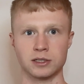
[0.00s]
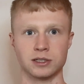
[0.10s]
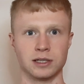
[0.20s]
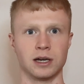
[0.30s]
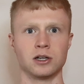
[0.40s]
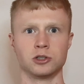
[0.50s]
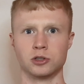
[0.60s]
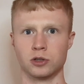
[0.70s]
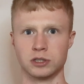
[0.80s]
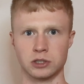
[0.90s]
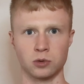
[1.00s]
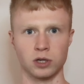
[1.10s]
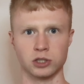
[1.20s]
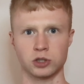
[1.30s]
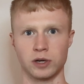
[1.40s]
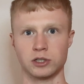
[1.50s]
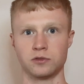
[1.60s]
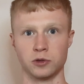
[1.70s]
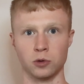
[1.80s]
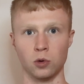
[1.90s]
so say $100 is quite a stretch
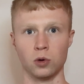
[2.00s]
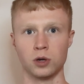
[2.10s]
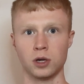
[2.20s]
for your